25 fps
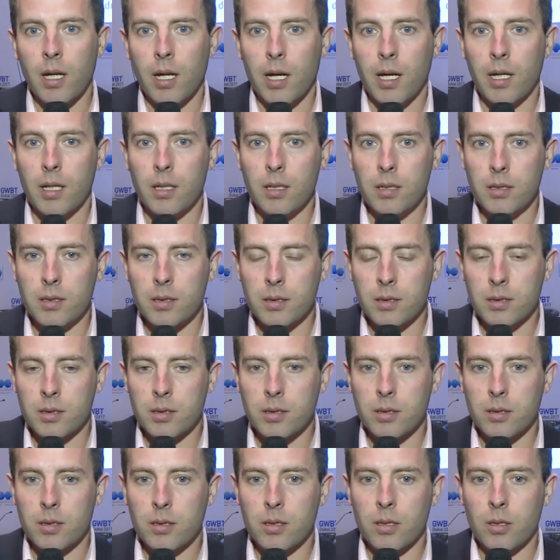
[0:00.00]

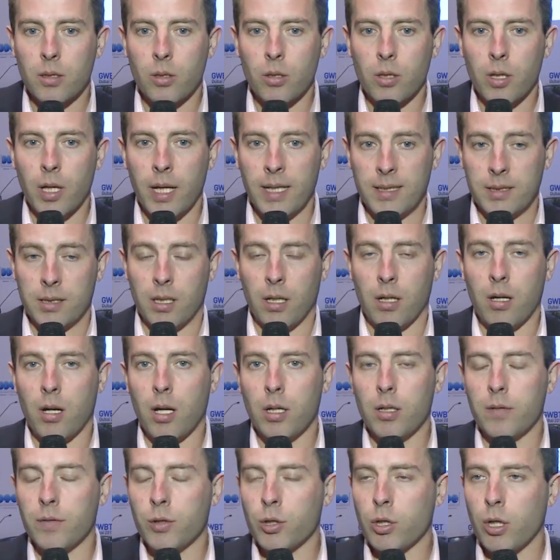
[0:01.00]
and it's the
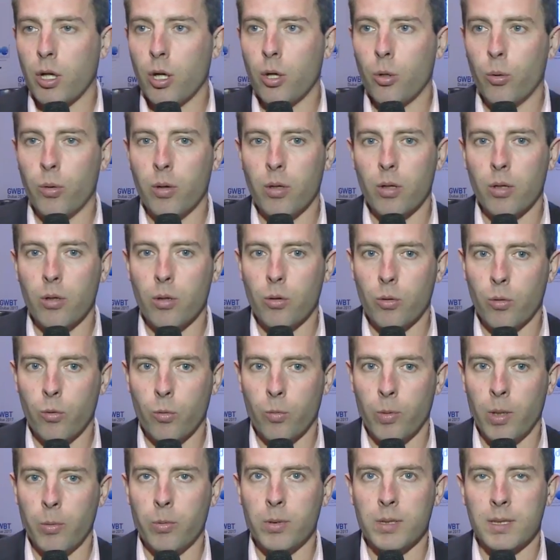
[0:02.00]
kind of show that
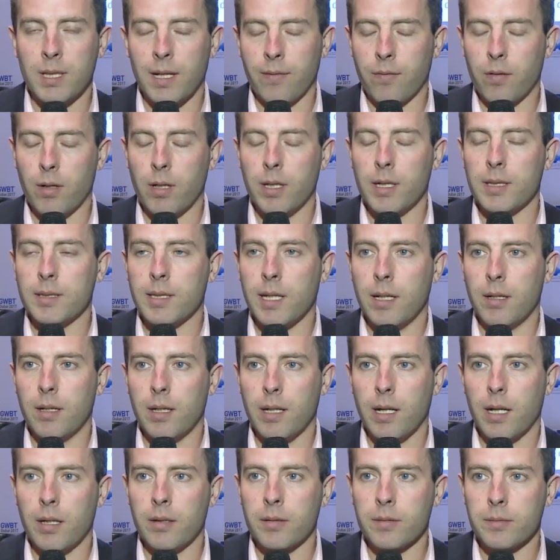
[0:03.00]
we would definitely
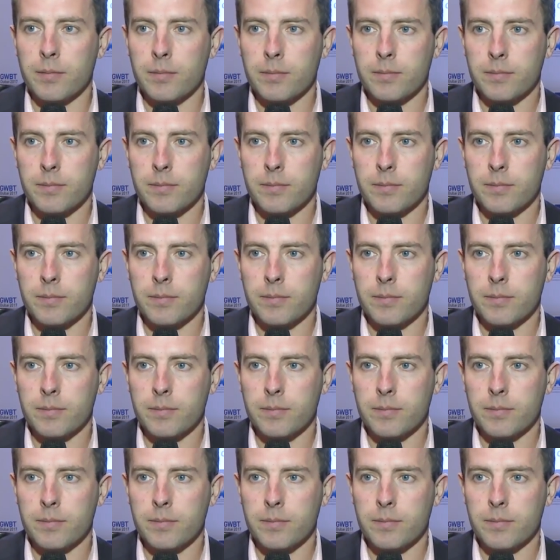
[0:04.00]
attend again.